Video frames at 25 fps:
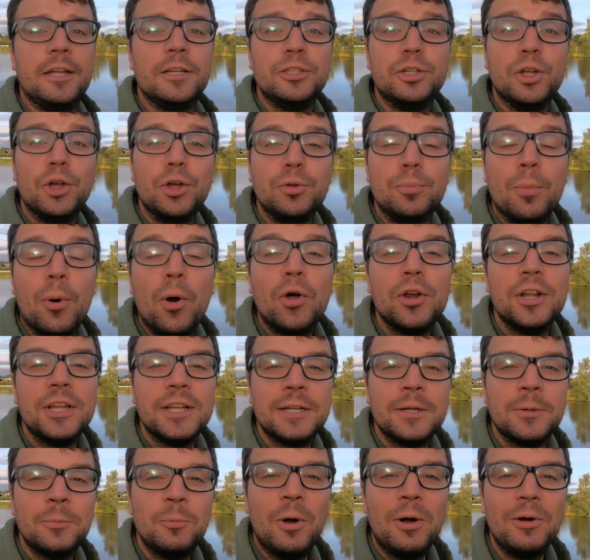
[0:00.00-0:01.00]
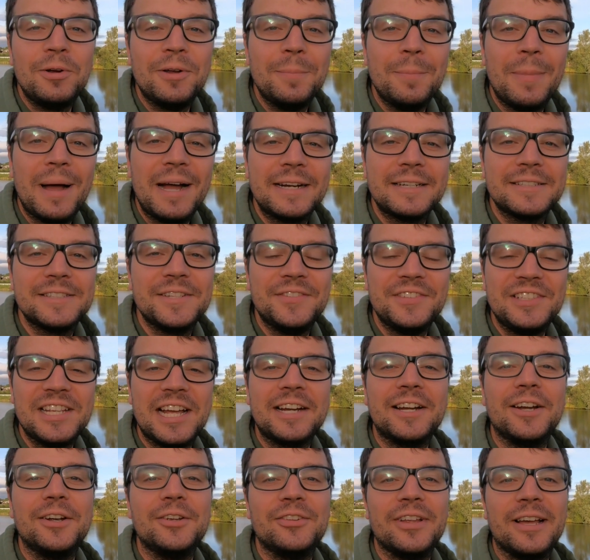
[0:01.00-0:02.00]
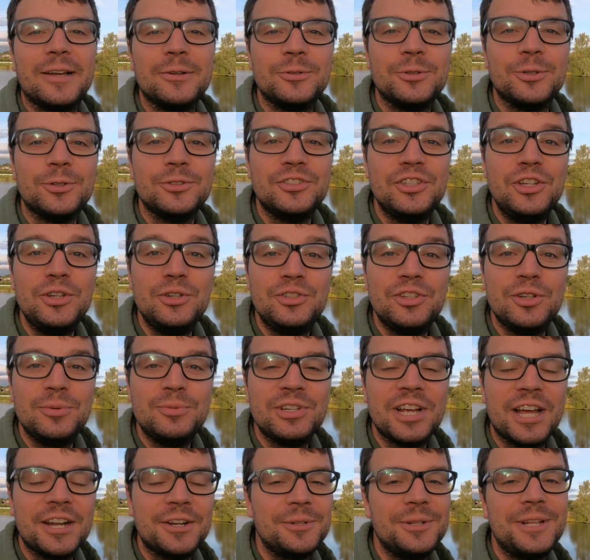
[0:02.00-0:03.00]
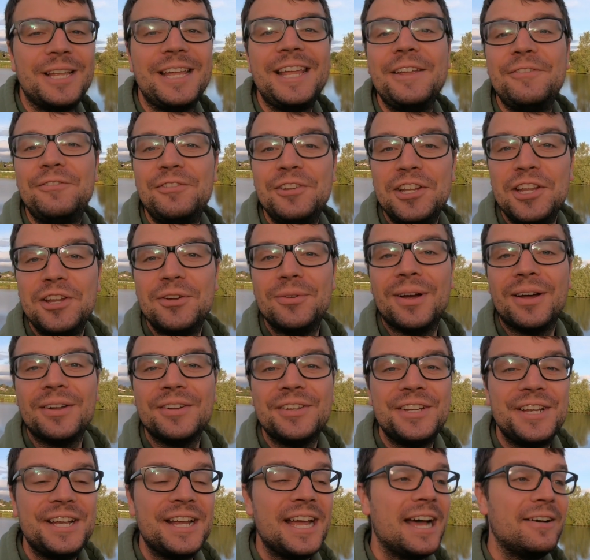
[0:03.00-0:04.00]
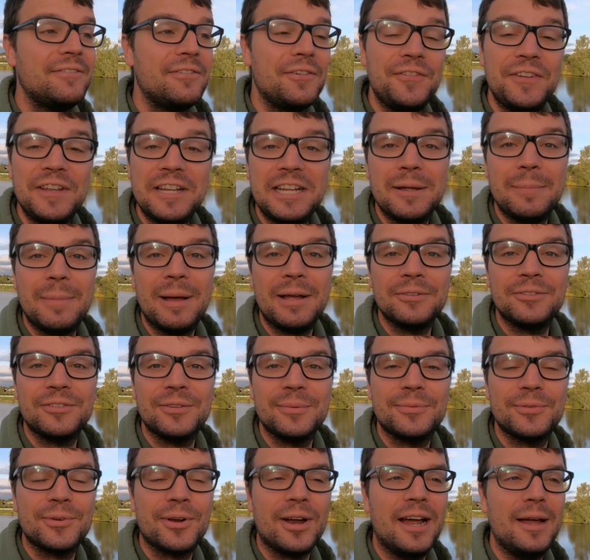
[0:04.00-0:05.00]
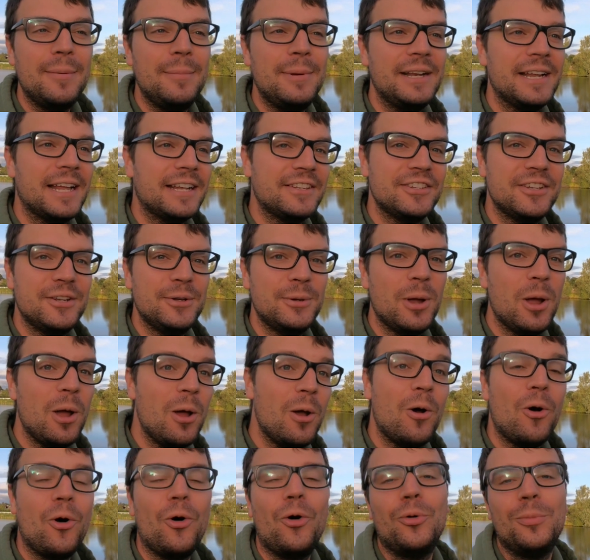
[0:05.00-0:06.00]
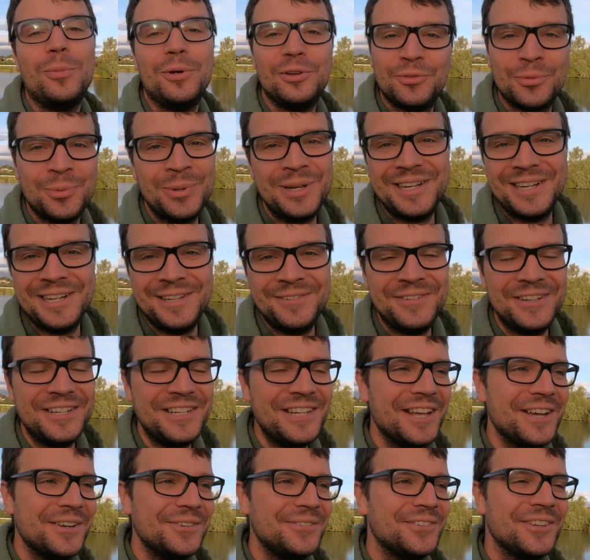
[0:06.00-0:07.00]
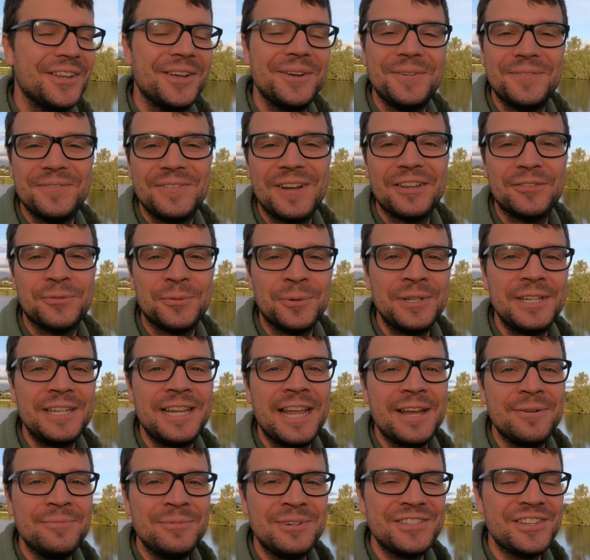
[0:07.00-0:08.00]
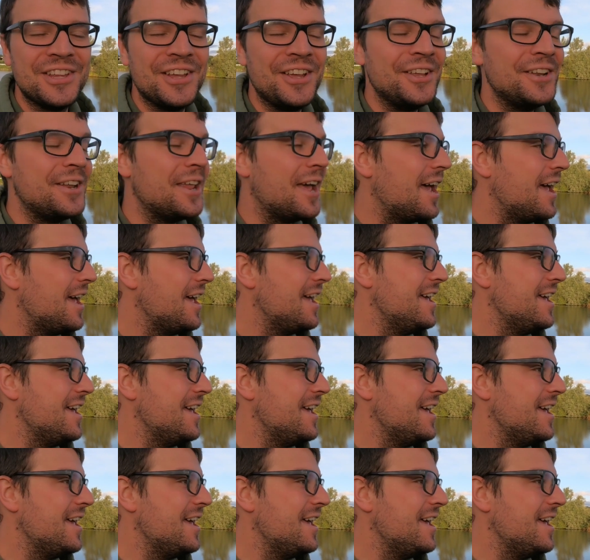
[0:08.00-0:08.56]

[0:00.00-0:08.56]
Good morning, welcome back to the DanGoesOutdoors YouTube channel. If you're new around here, have a think about subscribing. I do almost weekly videos, so that's what you get in return.